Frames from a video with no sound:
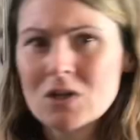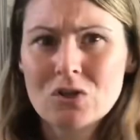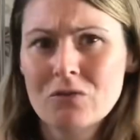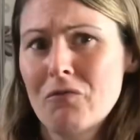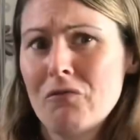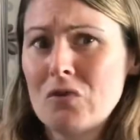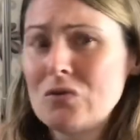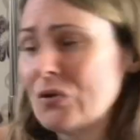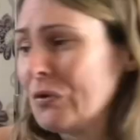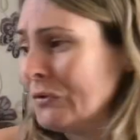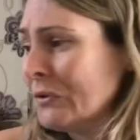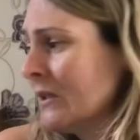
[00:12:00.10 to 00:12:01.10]
good reviews
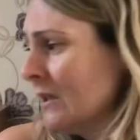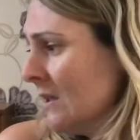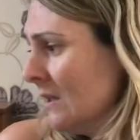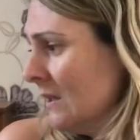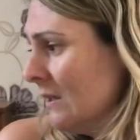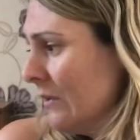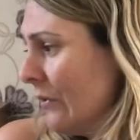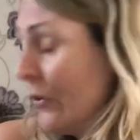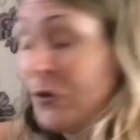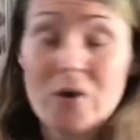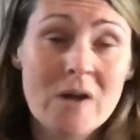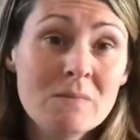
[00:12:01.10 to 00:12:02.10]
on
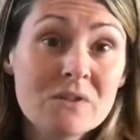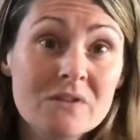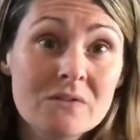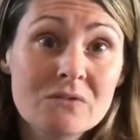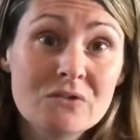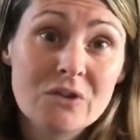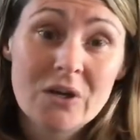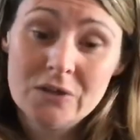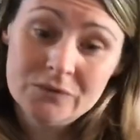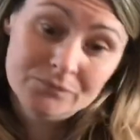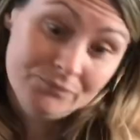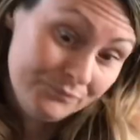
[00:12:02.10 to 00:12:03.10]
Amazon,
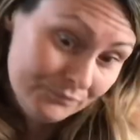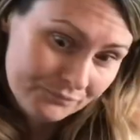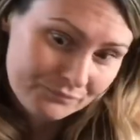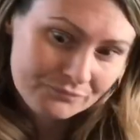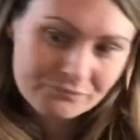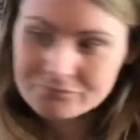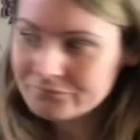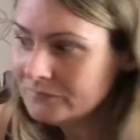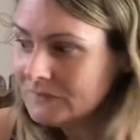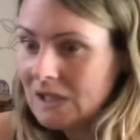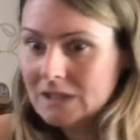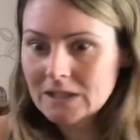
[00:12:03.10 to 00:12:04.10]
so
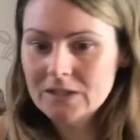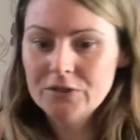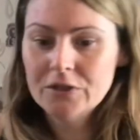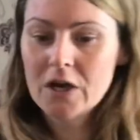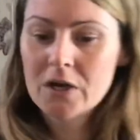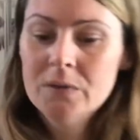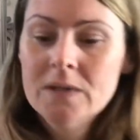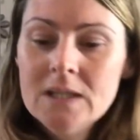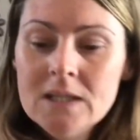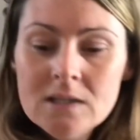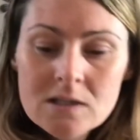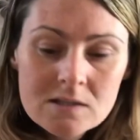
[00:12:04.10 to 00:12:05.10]
there you go.
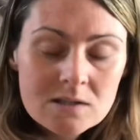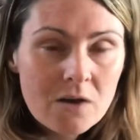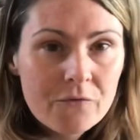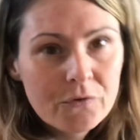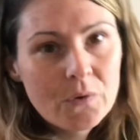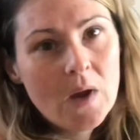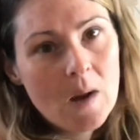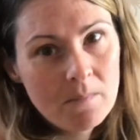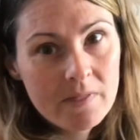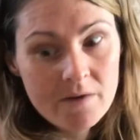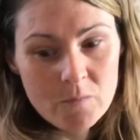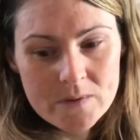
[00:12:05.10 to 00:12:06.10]
Let's go through a couple of
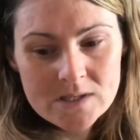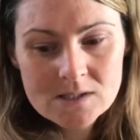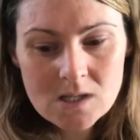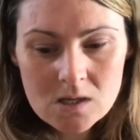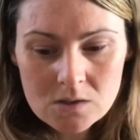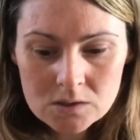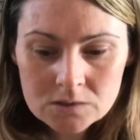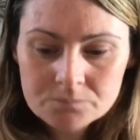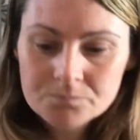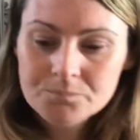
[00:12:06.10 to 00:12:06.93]
the other bits that I got.